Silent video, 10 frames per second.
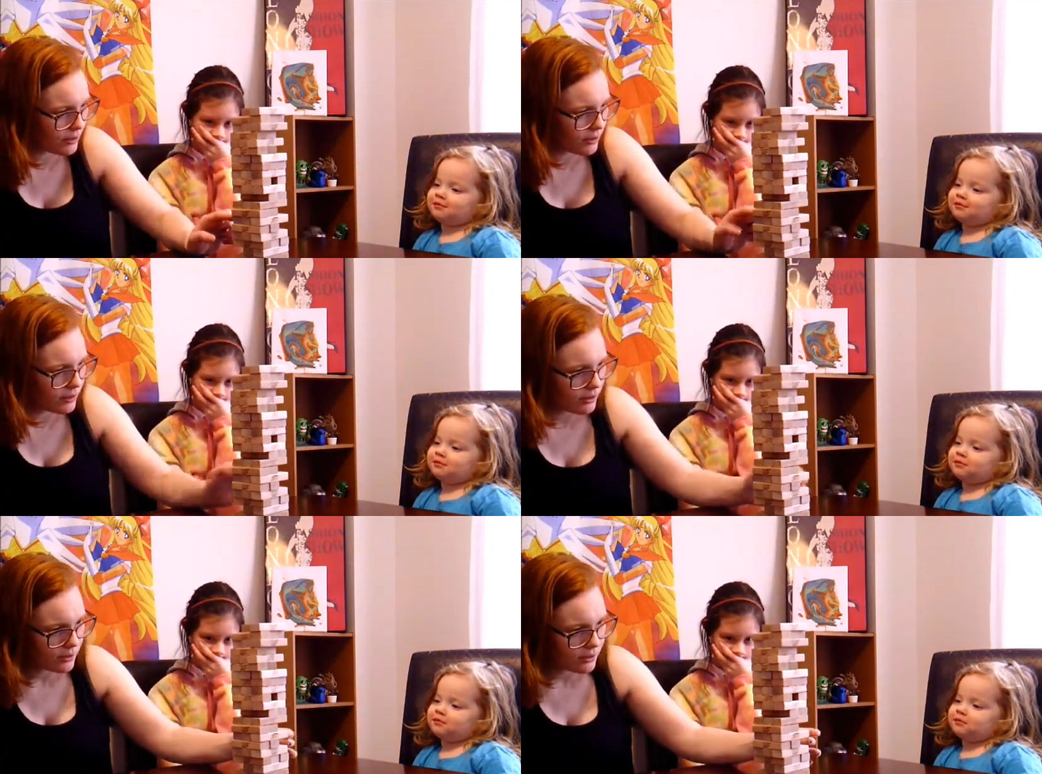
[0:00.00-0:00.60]

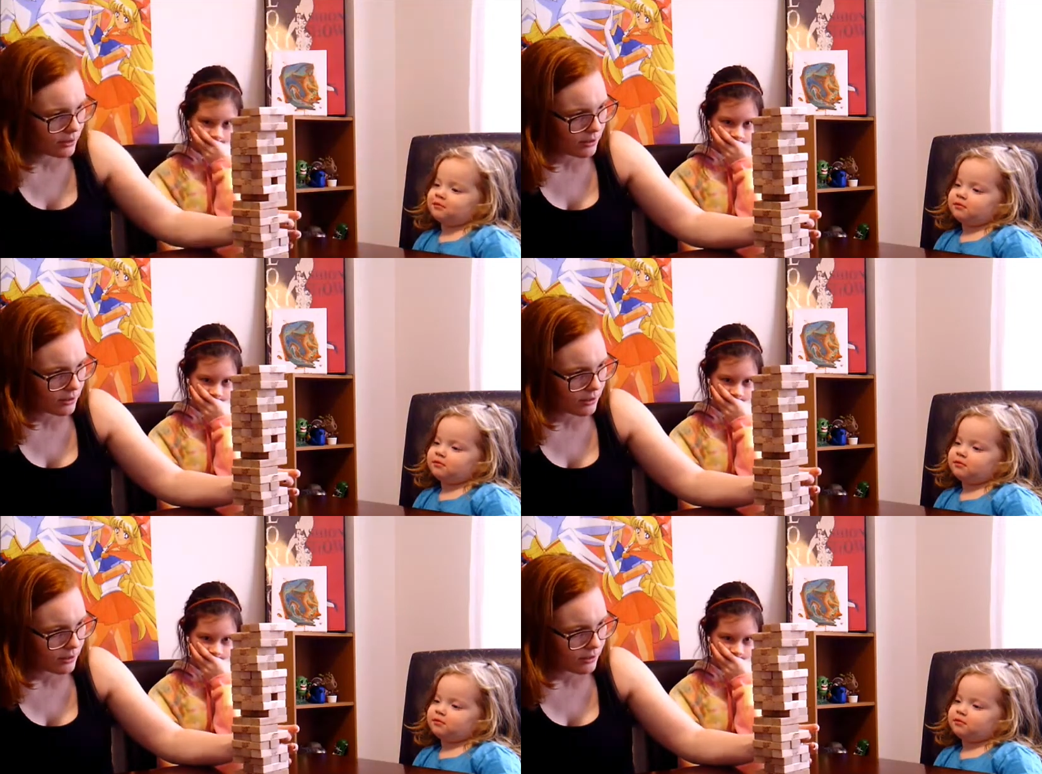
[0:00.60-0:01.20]

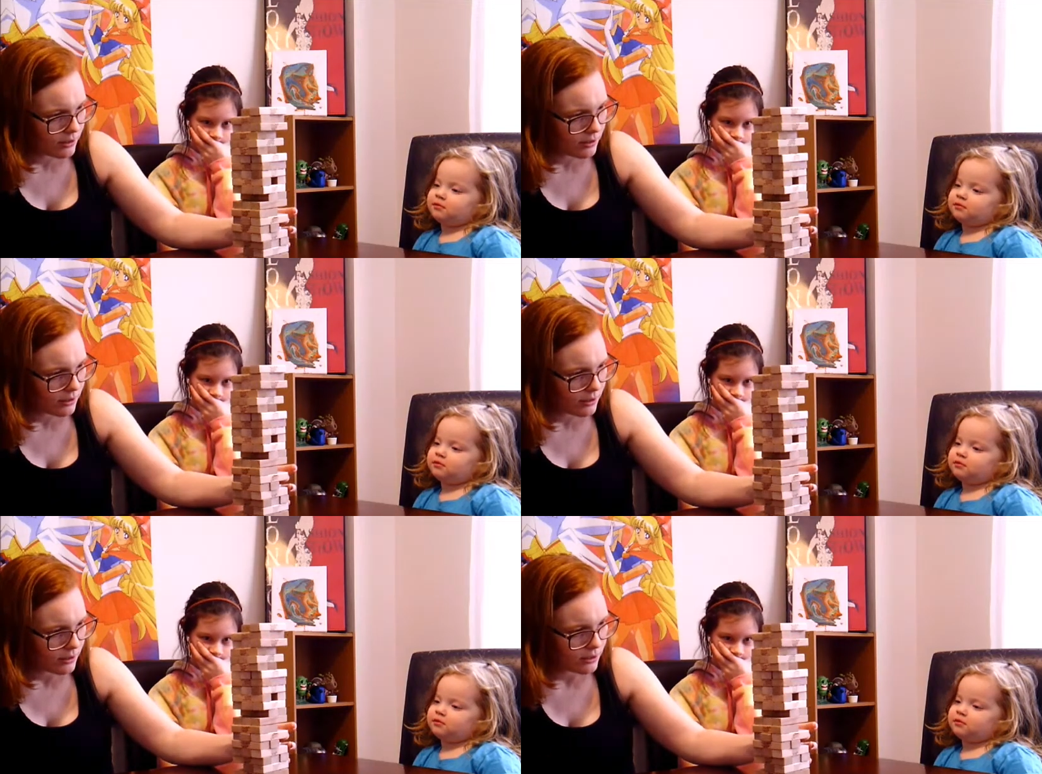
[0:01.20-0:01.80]

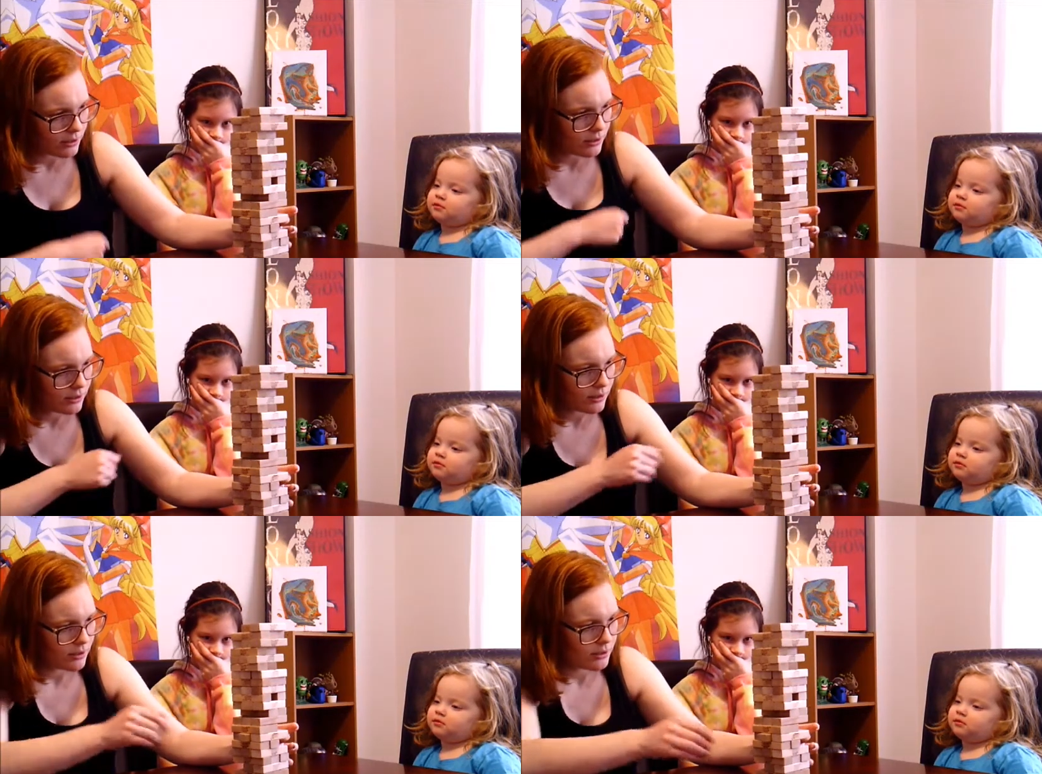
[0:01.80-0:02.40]

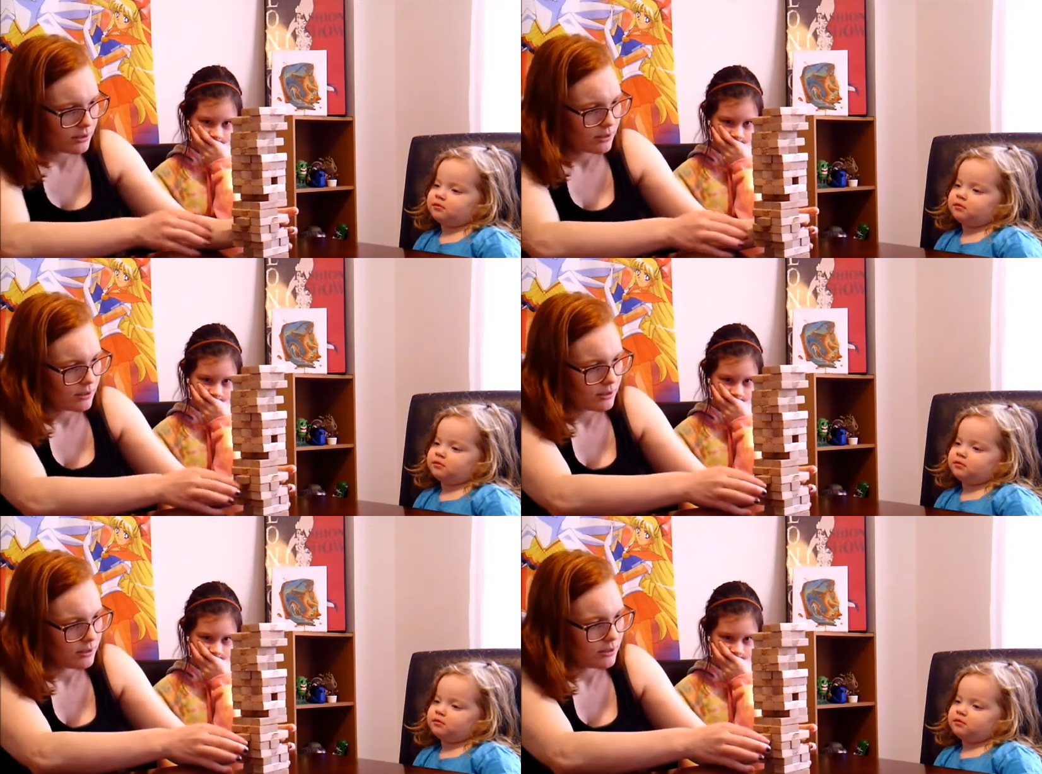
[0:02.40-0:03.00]

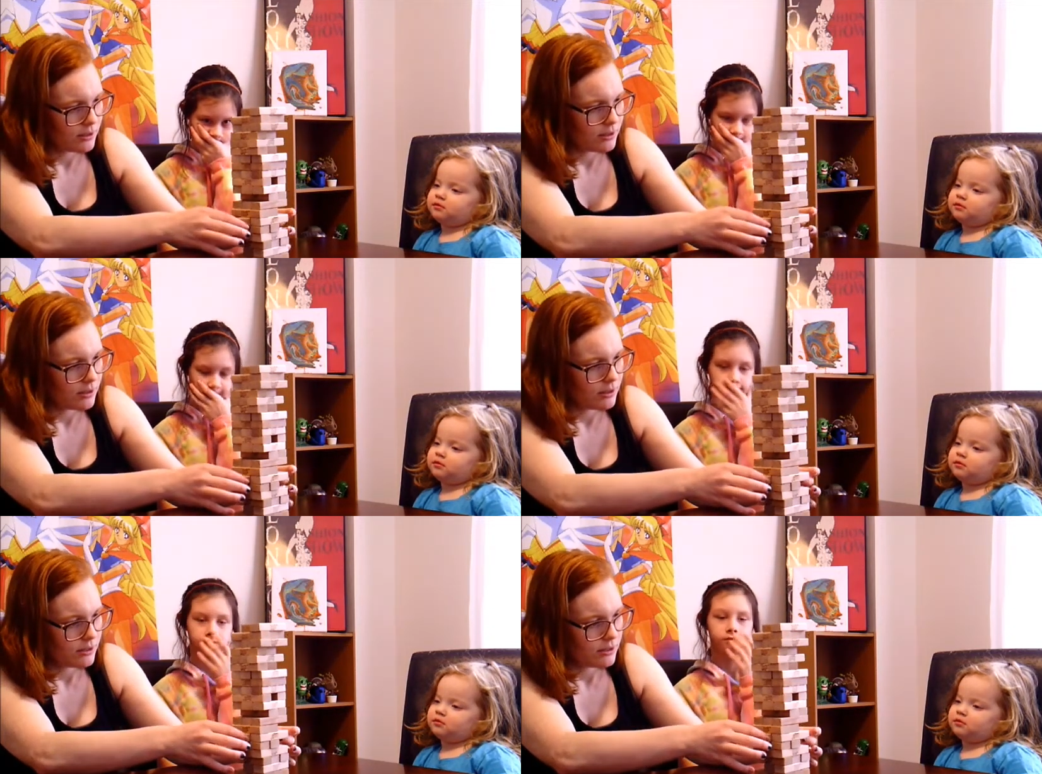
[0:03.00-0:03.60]

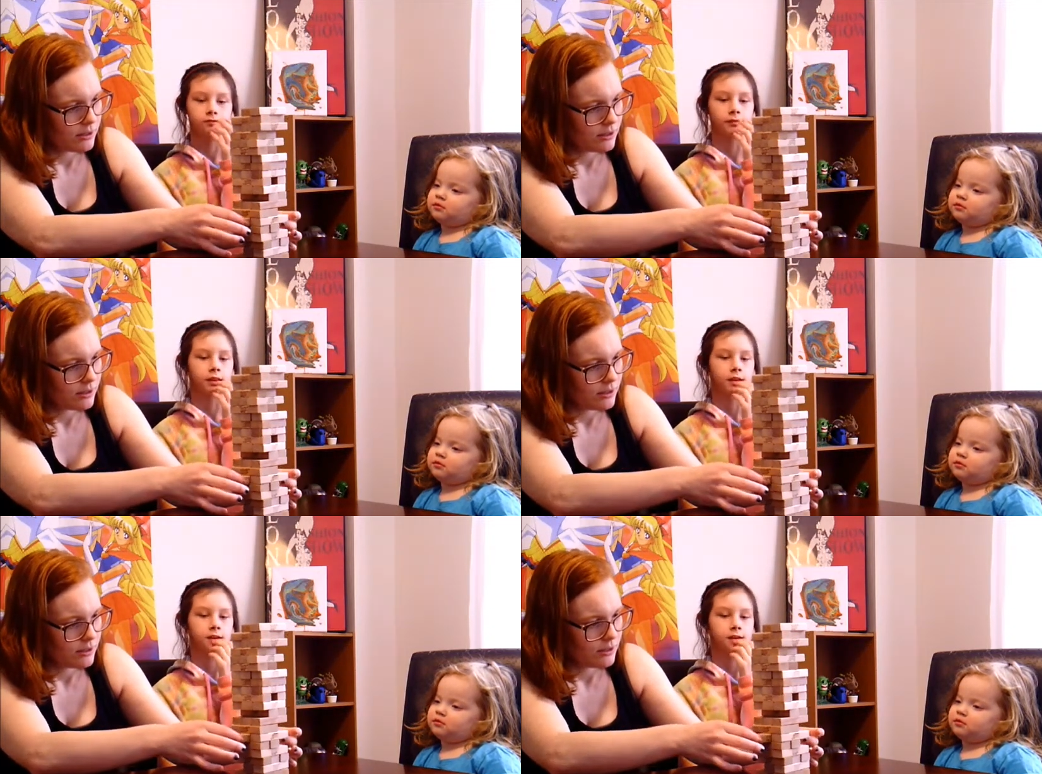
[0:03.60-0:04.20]

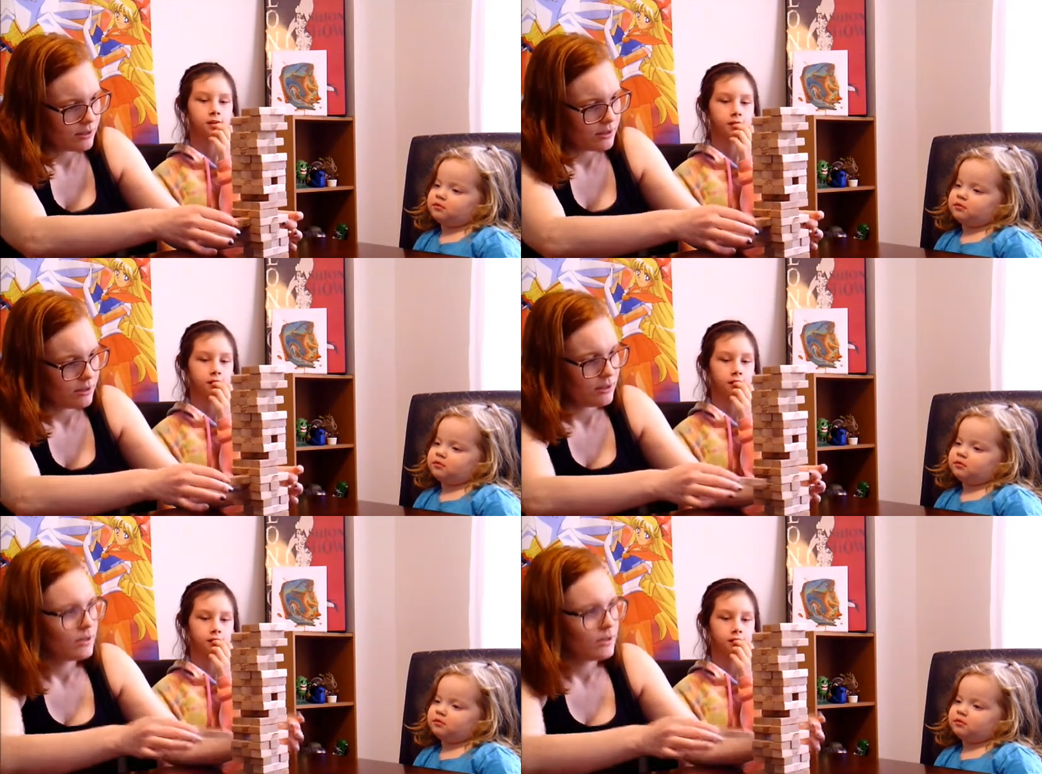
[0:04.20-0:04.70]
[no speech]